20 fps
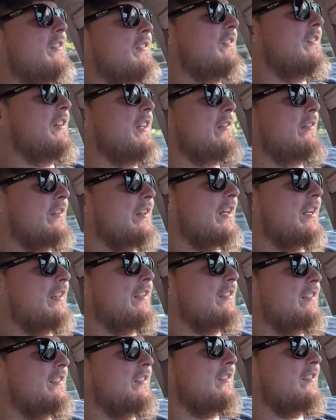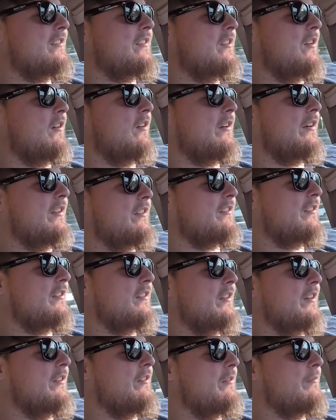definitely got to just start getting something
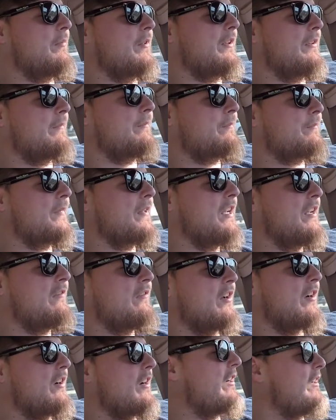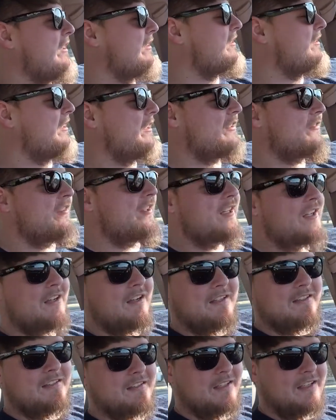going. But if y'all caught yesterday's video,
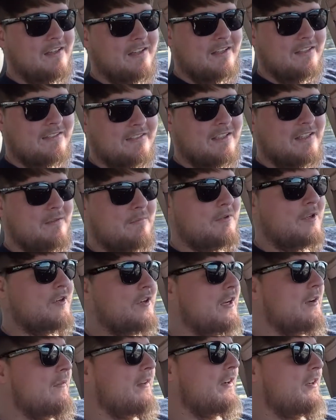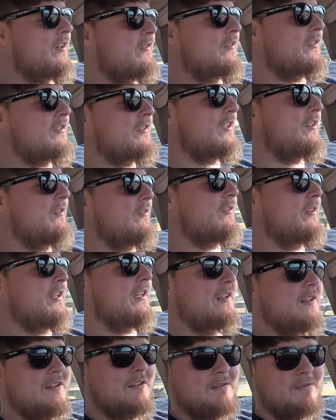I said, like I said, broke out of my comfort zone, did
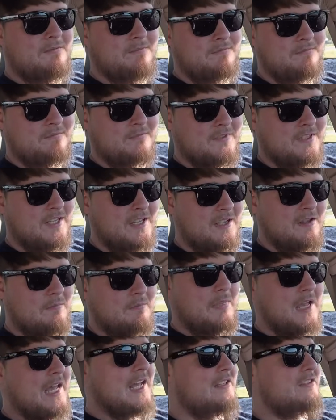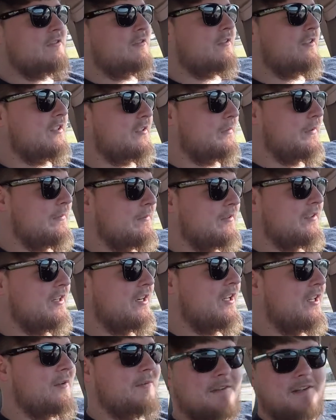a batch order, as people
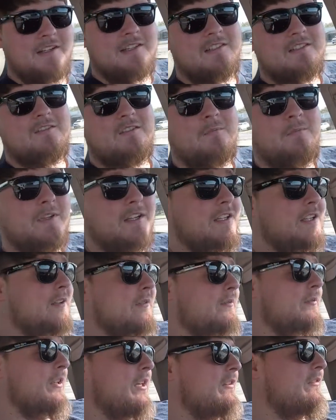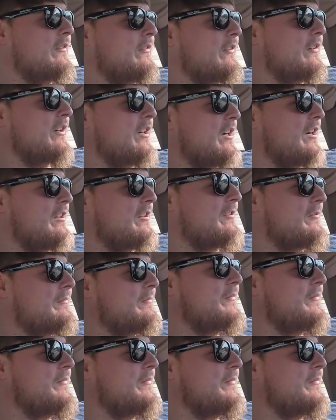call them, or in-store pickups, whatever you want to call them.